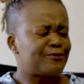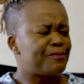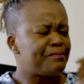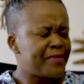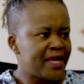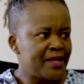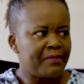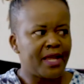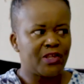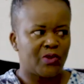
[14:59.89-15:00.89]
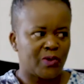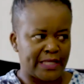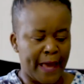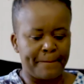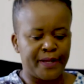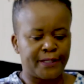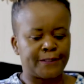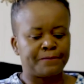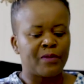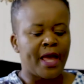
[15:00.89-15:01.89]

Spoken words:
So many thoughts happened.